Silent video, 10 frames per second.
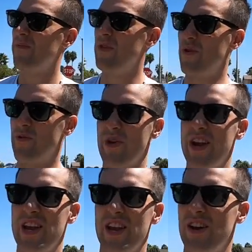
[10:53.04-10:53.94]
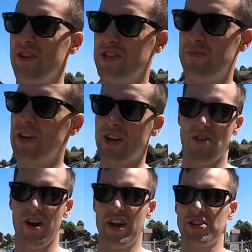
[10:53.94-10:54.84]
the radio, or the speaker
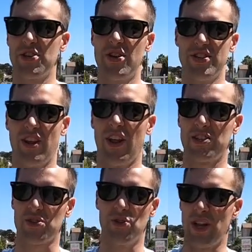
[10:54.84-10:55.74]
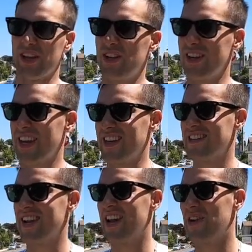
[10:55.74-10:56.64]
right next, you'd hear this electrical like clicking
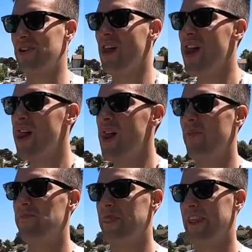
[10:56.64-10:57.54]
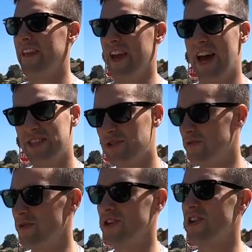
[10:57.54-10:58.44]
sound. And the hazards
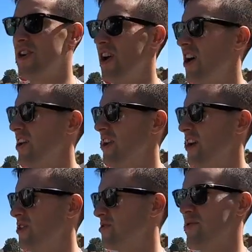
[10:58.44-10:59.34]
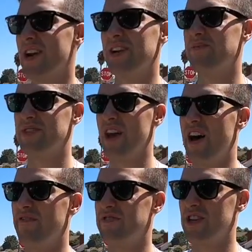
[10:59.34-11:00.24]
would turn on and all this random
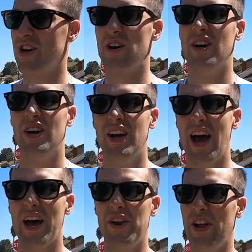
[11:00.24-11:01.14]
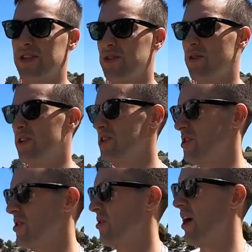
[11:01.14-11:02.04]
stuff. So had an electrical
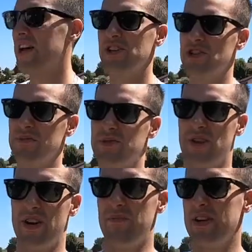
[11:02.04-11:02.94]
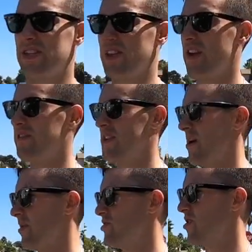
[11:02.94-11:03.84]
issue. I had to jump start it basically every time
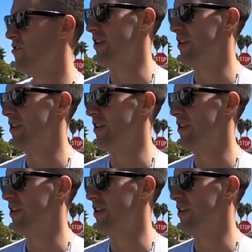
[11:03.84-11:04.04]
I drove